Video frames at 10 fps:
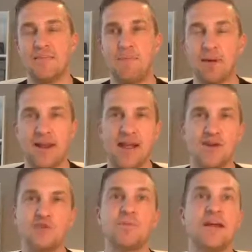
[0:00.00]
the
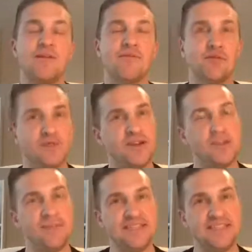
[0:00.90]
players playing in front of an
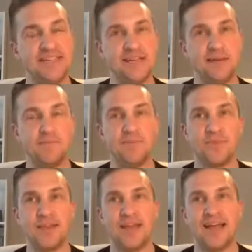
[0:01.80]
empty stadium
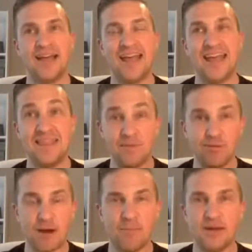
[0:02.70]
in the
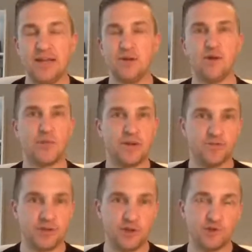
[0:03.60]
Premier League or
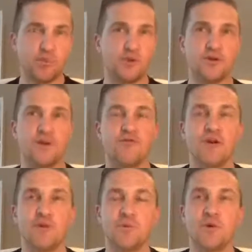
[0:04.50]
whatever other sport
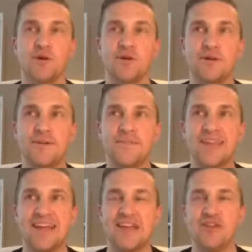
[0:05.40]
around the world,
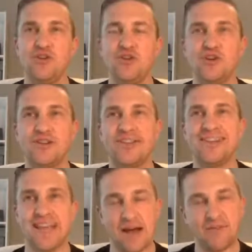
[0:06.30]
you can
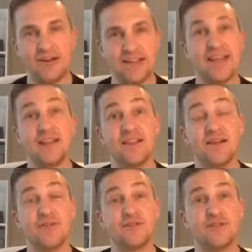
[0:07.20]
definitely tell a
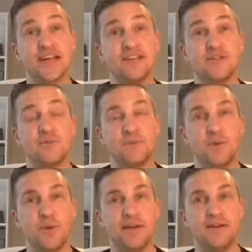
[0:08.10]
difference, can't you,
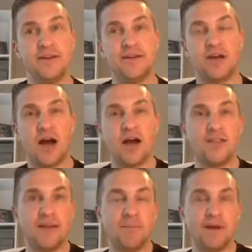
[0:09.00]
between how
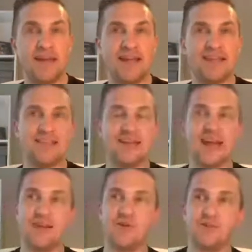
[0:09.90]
they play and the
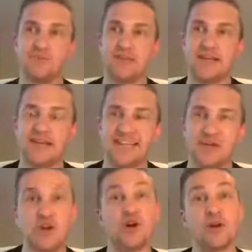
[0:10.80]
kind of almost like
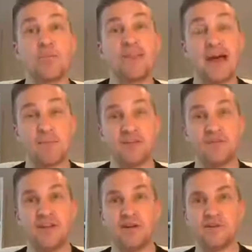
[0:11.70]
getting caught up in the
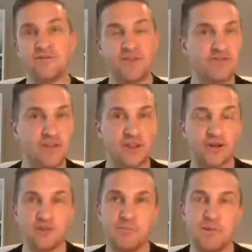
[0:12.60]
atmosphere of
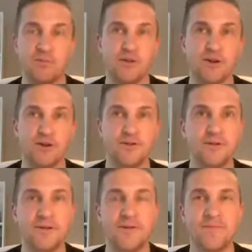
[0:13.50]
50,000 people there and
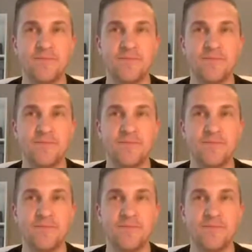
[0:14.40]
